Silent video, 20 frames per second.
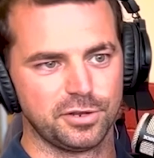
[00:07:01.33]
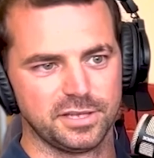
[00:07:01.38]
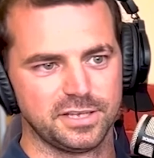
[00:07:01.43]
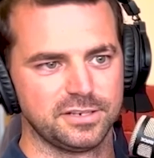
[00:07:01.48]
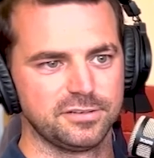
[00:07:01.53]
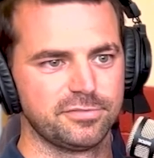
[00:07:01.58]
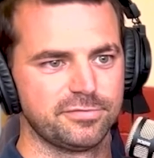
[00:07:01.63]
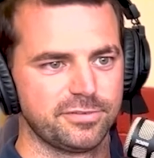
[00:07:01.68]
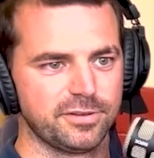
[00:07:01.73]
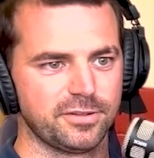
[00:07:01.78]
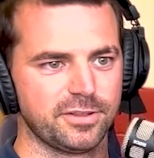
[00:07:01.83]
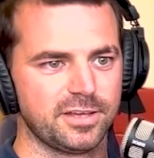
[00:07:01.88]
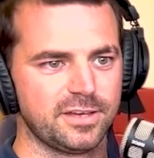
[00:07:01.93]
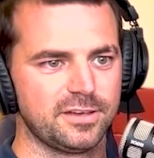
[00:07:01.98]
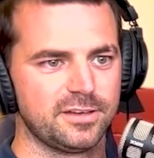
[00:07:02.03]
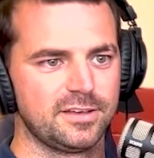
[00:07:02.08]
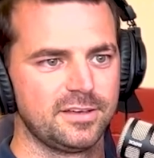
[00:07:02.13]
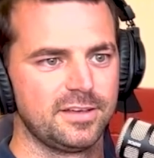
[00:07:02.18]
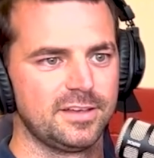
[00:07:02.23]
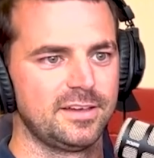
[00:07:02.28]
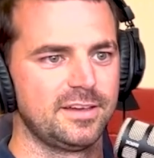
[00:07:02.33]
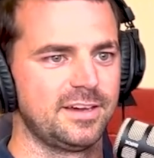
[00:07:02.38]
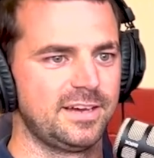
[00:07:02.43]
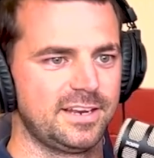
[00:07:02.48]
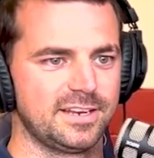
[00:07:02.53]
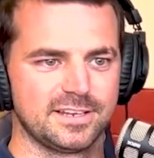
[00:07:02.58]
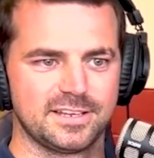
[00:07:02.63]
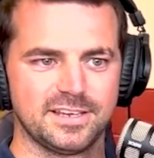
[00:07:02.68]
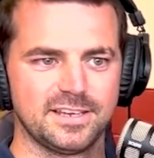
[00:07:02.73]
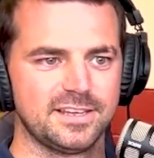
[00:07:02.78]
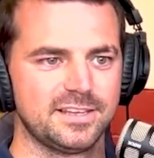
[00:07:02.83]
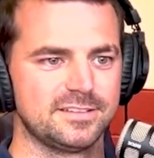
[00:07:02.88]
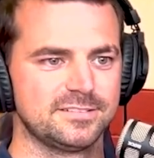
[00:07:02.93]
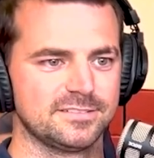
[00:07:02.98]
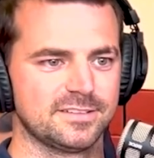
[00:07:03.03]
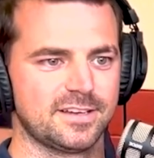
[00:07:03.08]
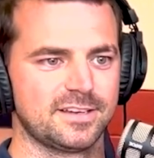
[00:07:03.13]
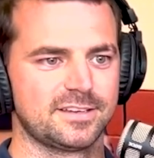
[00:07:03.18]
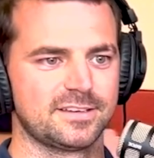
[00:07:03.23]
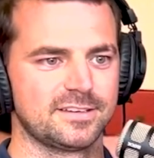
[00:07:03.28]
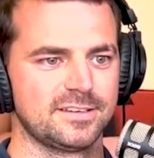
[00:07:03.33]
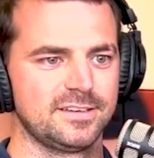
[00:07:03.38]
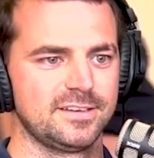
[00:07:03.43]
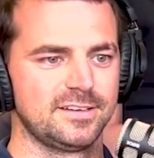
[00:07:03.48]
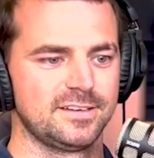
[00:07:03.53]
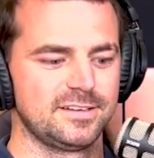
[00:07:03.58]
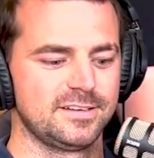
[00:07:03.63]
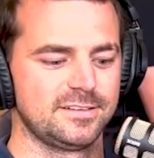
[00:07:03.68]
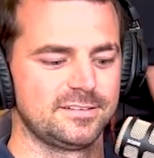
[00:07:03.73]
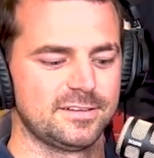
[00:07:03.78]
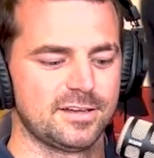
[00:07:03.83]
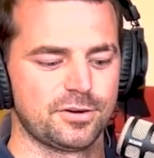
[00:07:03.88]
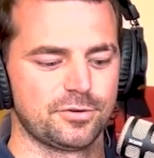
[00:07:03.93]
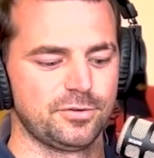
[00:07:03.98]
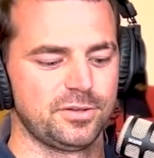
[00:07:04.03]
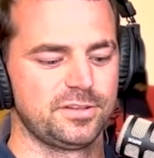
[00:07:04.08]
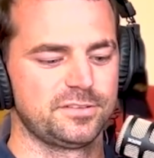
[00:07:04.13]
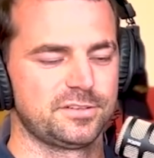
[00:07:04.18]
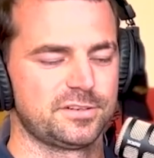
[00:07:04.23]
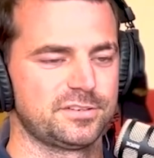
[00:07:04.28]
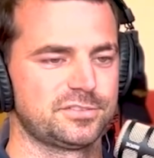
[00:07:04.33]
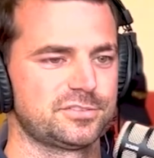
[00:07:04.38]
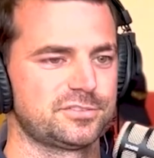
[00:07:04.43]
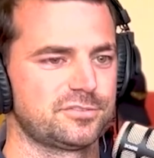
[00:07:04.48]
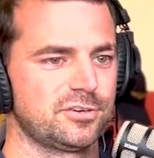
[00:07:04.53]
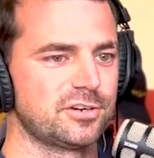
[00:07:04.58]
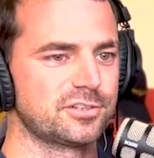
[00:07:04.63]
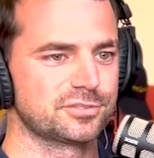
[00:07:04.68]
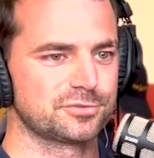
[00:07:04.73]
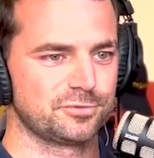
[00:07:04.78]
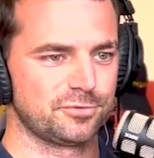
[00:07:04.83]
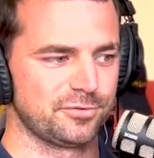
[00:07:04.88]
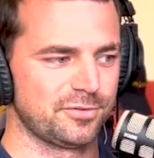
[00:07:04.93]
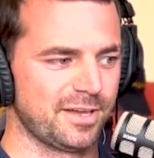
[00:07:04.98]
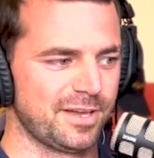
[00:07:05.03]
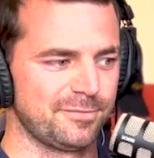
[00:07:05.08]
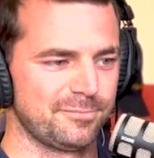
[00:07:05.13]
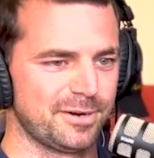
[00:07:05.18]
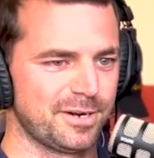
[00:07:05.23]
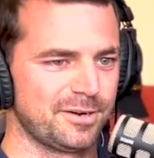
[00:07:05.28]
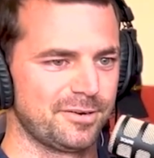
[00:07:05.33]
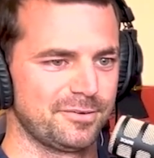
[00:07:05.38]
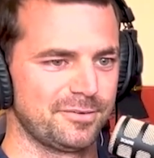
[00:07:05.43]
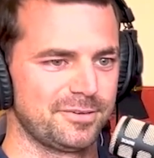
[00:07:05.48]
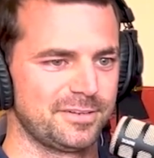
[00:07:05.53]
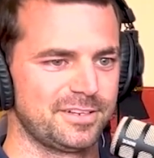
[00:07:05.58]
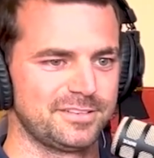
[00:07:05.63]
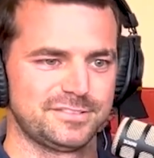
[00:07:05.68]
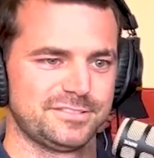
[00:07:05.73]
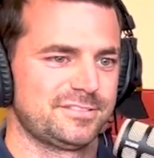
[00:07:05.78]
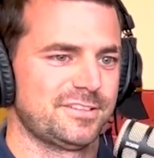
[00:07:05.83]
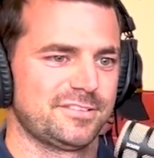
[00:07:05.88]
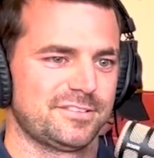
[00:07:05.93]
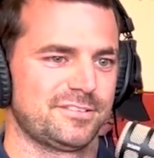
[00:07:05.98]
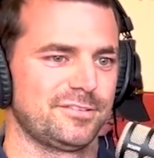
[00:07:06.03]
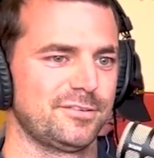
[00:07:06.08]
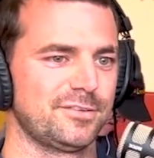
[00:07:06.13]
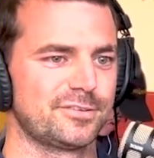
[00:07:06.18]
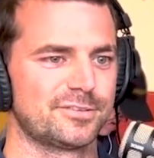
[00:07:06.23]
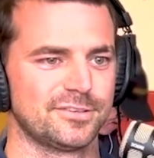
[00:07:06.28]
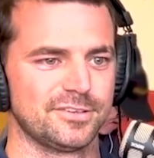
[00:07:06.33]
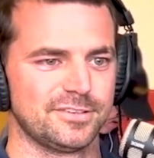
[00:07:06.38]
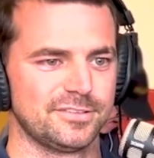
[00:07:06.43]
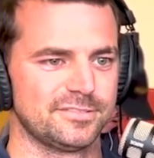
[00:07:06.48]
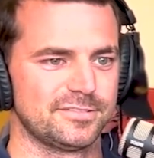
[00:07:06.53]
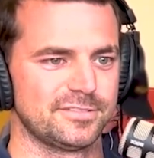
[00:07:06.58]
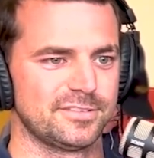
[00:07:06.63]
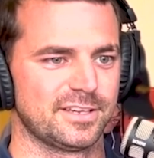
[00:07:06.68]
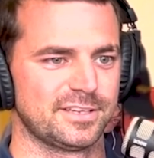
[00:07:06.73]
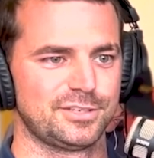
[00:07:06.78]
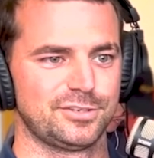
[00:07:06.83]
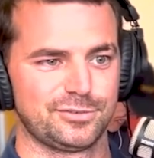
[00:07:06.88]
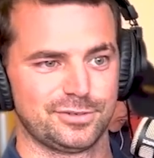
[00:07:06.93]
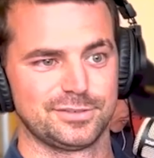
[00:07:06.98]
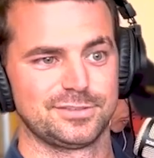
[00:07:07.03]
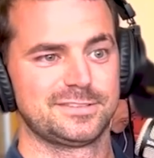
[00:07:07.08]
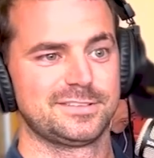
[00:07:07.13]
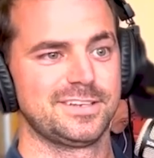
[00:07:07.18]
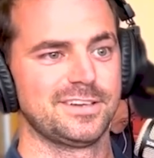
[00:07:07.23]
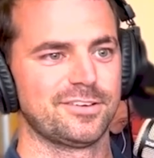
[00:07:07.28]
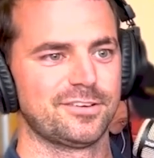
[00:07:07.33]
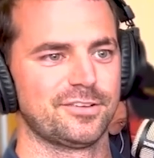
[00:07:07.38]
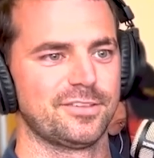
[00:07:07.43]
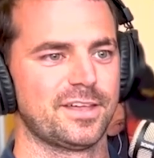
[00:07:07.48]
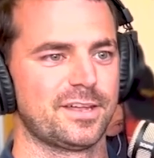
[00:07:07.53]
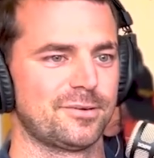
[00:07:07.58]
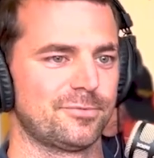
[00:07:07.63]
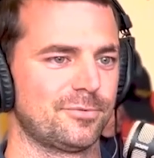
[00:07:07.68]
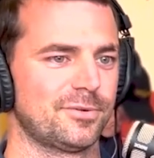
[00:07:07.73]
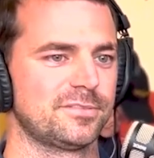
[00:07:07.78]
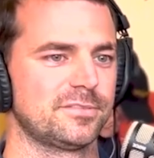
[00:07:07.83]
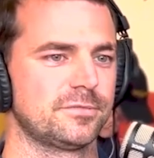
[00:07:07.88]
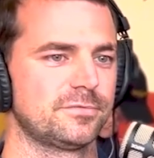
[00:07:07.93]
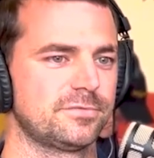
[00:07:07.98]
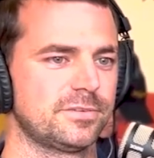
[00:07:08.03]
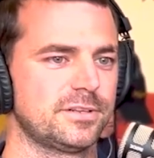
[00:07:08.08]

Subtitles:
infill it. And again, like, not only is it a structural nightmare, it just doesn't look good. Like, you can tell that it wasn't